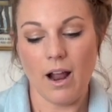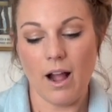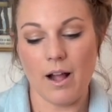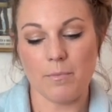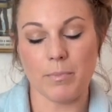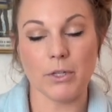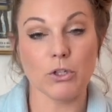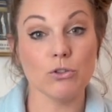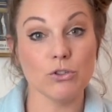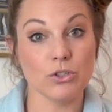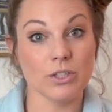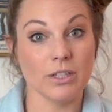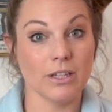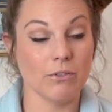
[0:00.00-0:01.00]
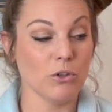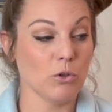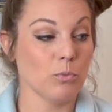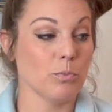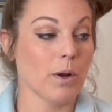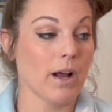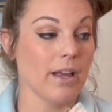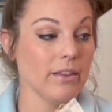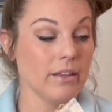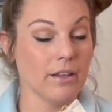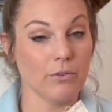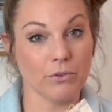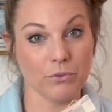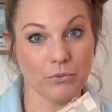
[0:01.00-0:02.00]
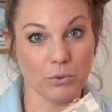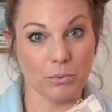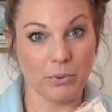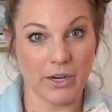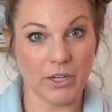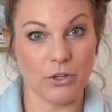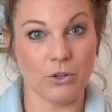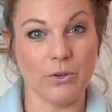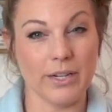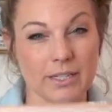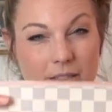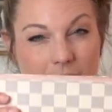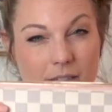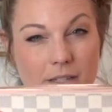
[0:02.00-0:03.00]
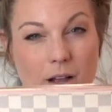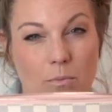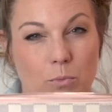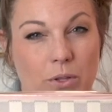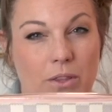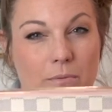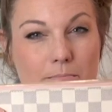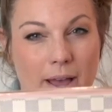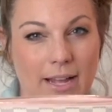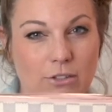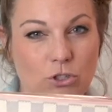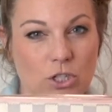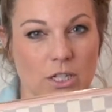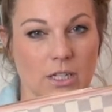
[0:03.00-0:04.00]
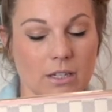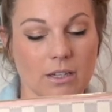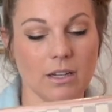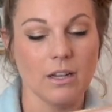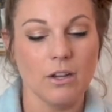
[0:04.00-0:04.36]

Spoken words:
But usually if you buy the Neverfull brand new, it does come with a matching